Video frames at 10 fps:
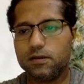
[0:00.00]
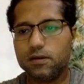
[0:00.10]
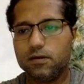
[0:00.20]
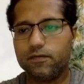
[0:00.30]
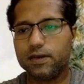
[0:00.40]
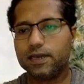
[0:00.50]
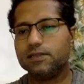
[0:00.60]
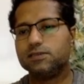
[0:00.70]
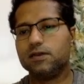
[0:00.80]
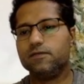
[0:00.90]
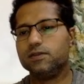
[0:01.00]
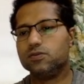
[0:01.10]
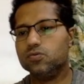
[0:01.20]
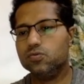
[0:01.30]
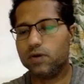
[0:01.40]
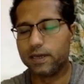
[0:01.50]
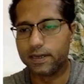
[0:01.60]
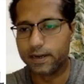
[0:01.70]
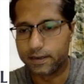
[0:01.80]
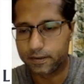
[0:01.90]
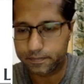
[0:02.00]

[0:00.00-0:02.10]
Now if I cancel with 2, I get